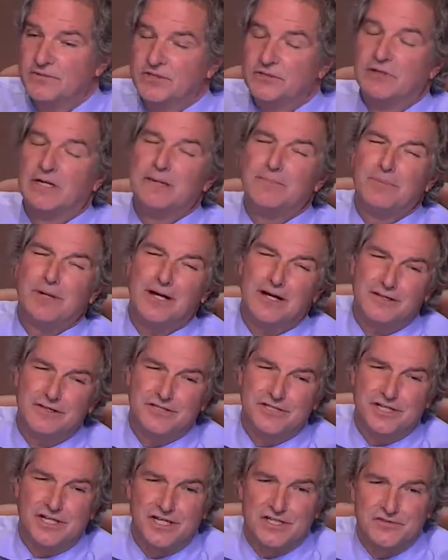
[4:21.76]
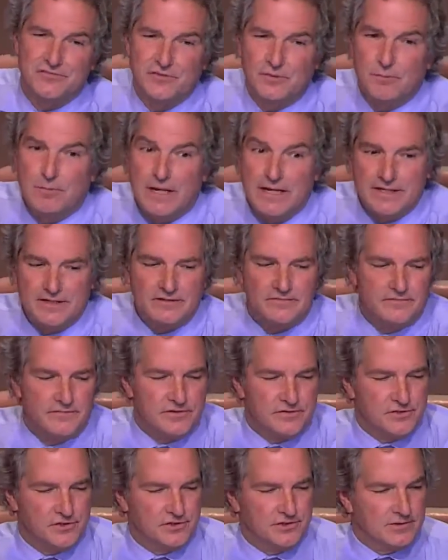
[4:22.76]
2. I apologize for my
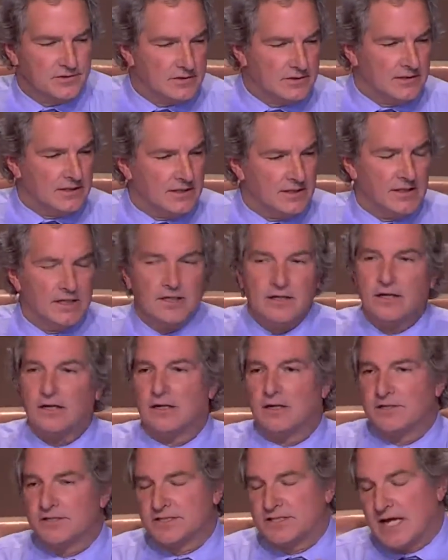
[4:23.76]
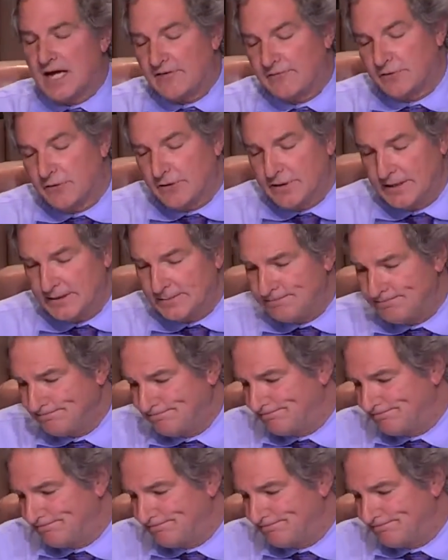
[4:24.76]
confusion. Staff, go ahead.